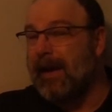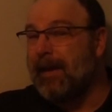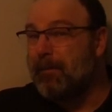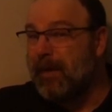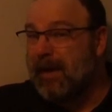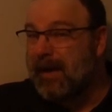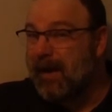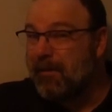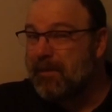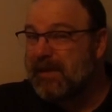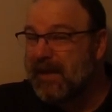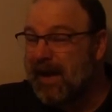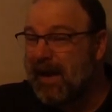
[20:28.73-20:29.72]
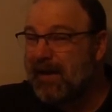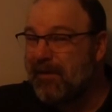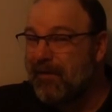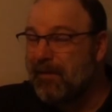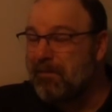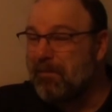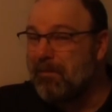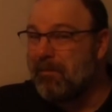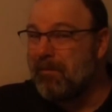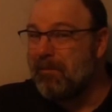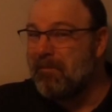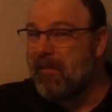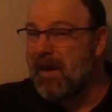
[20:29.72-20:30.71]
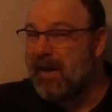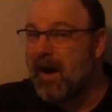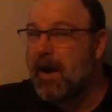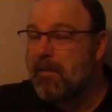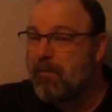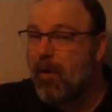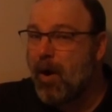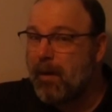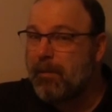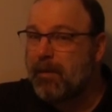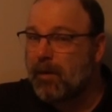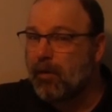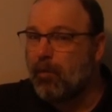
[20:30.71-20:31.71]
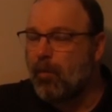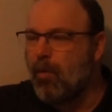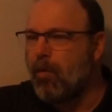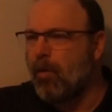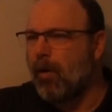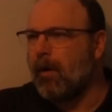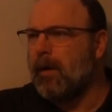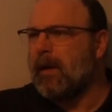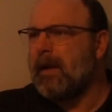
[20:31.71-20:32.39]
it becomes kind of a an unpopular war.